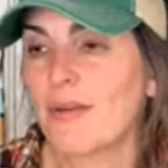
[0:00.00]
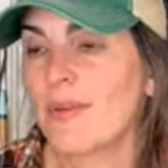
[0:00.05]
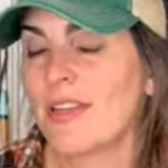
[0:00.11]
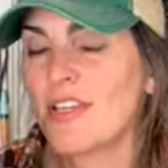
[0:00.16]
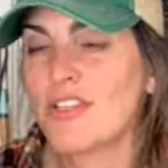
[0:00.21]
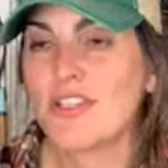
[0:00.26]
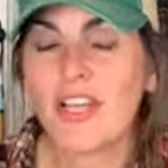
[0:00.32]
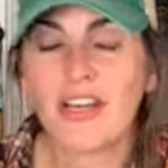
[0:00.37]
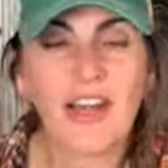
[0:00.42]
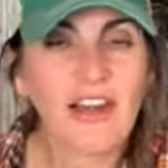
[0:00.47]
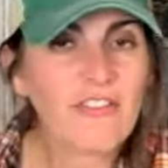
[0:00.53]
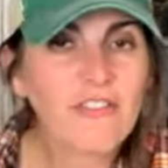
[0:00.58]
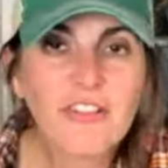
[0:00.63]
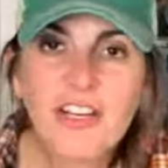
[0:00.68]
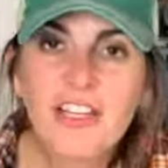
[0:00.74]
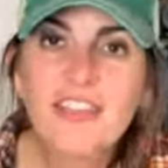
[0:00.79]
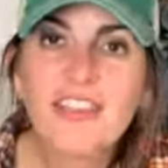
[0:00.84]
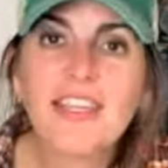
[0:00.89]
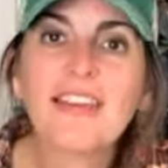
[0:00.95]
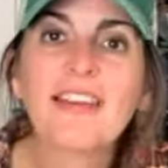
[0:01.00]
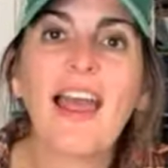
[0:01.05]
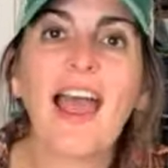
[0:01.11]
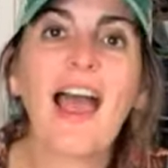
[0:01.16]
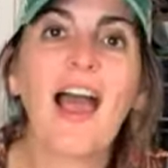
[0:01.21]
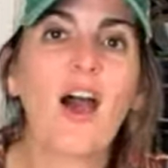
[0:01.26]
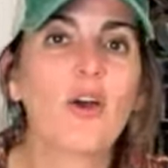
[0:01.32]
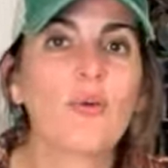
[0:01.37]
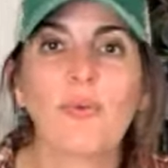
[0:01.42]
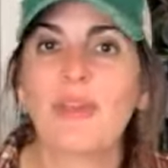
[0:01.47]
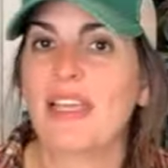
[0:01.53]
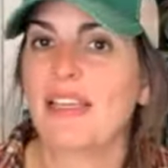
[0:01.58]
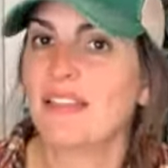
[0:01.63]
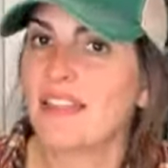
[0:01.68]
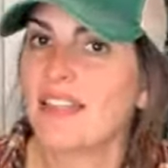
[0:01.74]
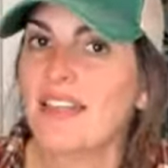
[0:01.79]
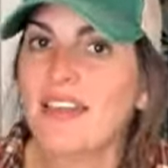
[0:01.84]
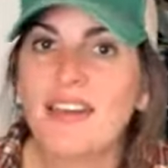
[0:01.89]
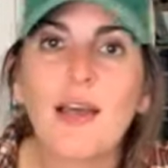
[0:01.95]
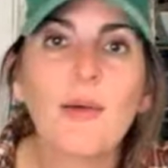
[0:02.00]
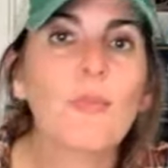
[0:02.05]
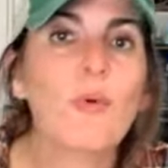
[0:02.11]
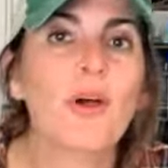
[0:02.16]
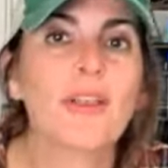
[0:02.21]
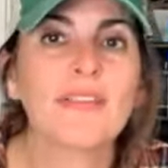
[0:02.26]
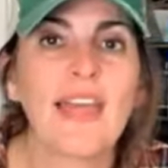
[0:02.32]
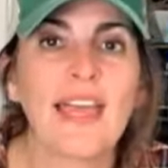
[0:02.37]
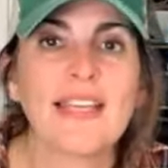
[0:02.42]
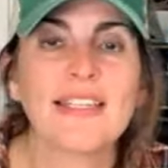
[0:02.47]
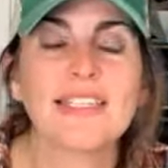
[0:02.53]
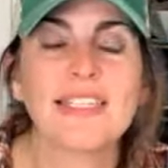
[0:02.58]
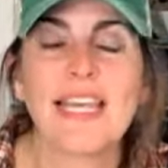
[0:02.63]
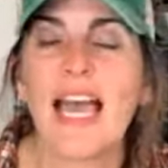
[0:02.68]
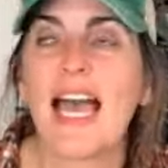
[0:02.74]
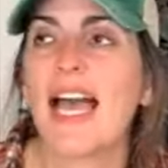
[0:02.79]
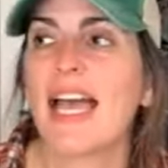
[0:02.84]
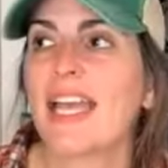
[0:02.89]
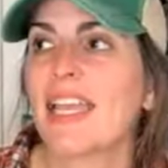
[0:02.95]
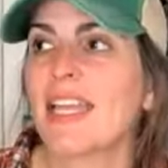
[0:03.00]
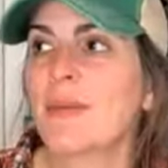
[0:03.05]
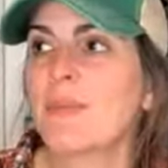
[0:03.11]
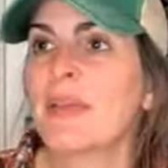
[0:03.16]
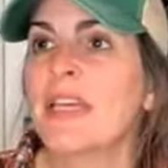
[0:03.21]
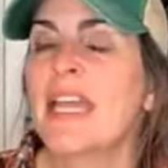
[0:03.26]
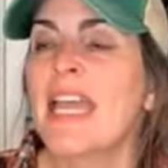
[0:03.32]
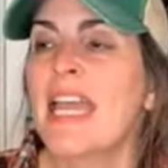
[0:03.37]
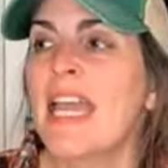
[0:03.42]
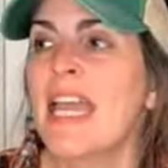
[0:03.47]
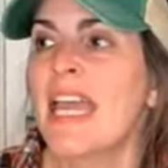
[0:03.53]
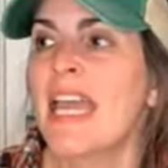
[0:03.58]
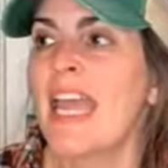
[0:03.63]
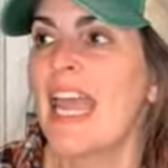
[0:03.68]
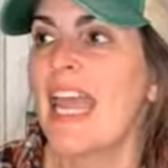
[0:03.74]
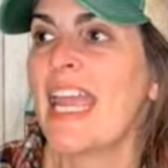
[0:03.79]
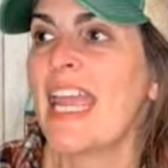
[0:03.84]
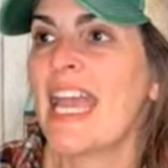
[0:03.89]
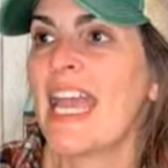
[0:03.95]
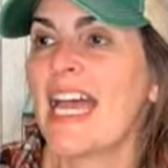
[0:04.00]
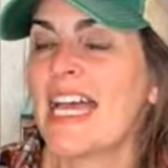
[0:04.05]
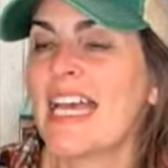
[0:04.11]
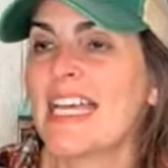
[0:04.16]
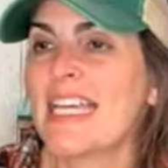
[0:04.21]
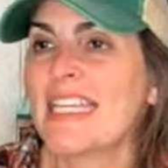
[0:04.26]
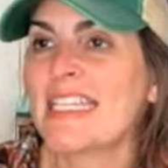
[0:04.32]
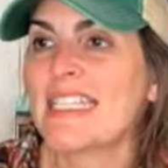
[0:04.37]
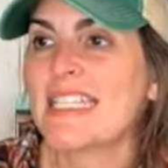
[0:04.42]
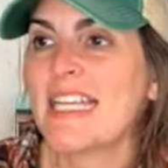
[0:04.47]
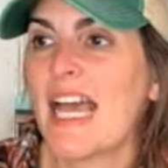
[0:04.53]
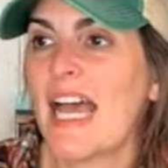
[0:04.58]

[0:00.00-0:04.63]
We shut everything down, we cleaned it up one last time, and.